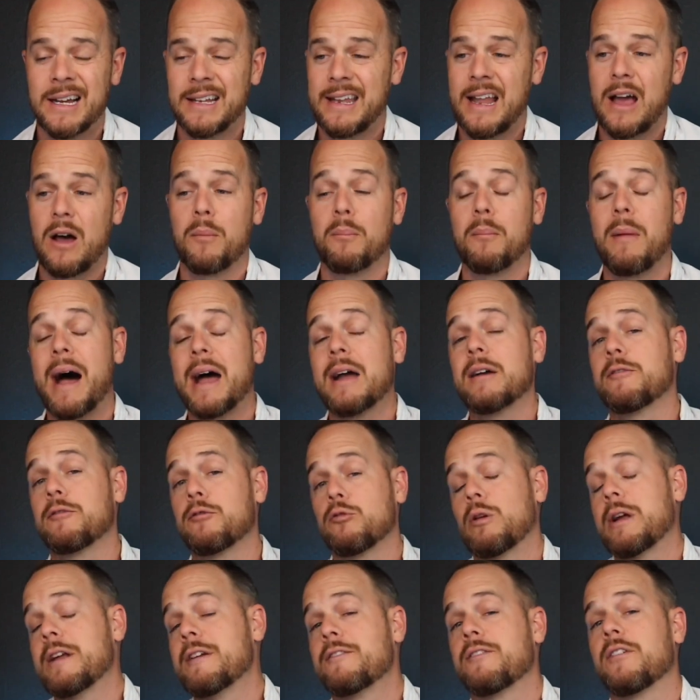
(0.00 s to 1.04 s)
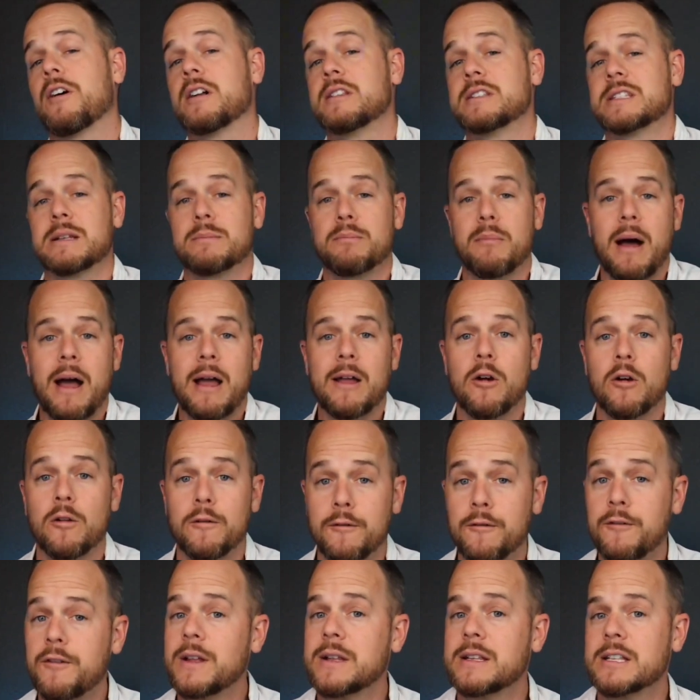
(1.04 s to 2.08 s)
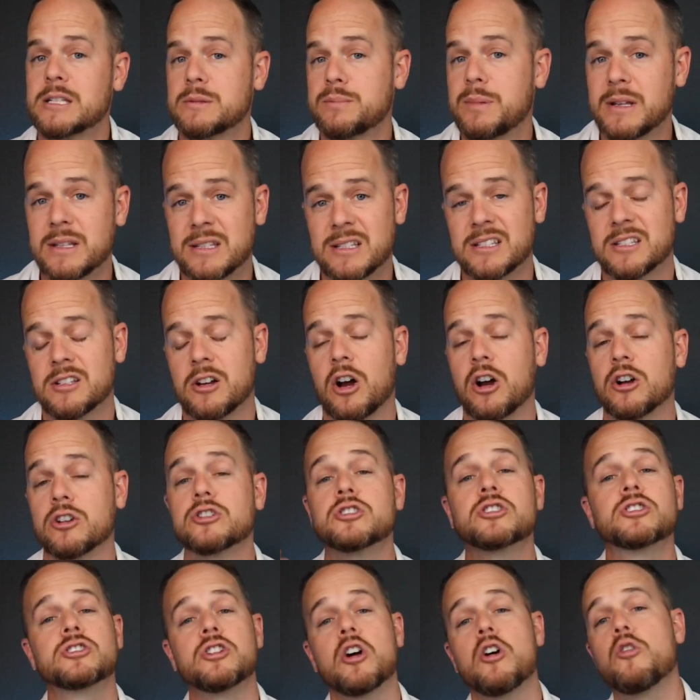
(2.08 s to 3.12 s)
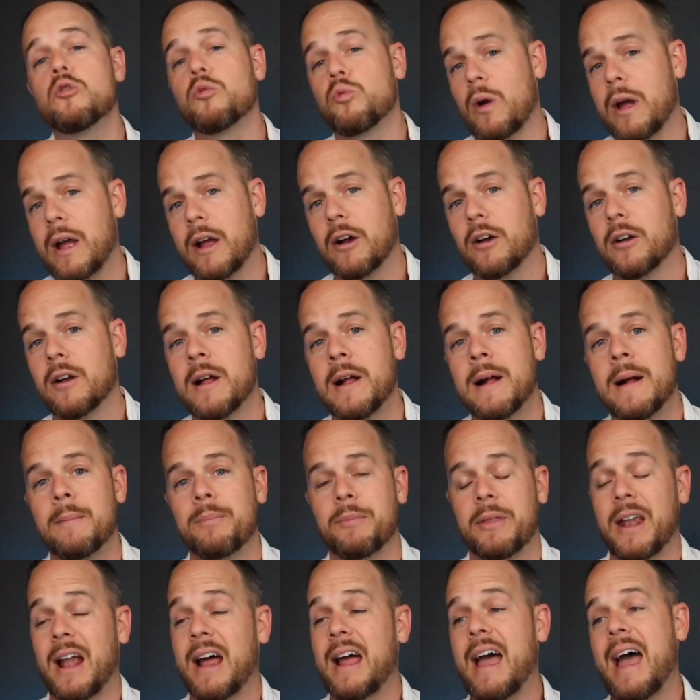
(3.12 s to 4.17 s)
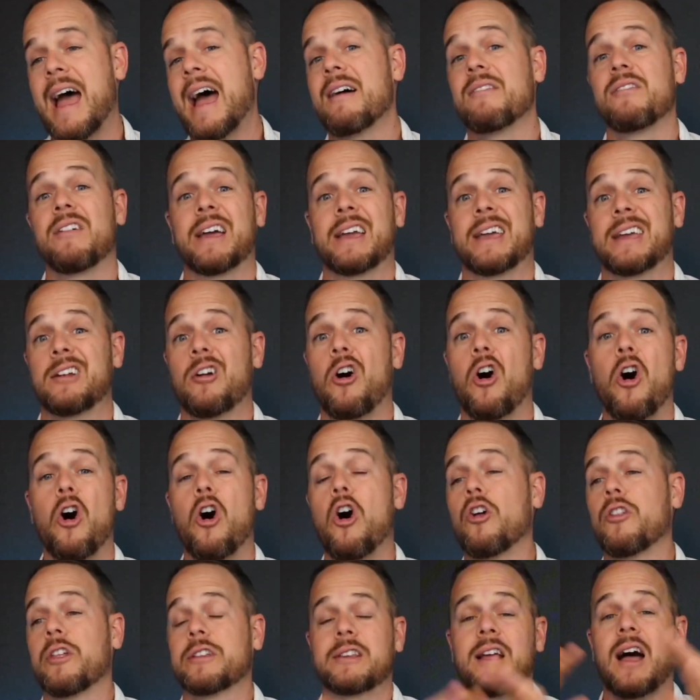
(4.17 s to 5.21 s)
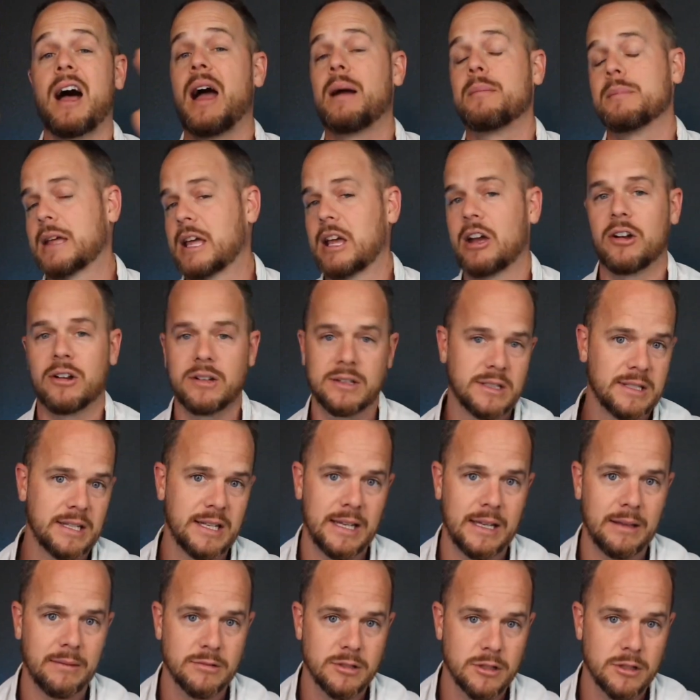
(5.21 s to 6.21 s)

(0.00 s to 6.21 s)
Now, my refunds in my own fitness business are so rare that I have like an all the time guarantee.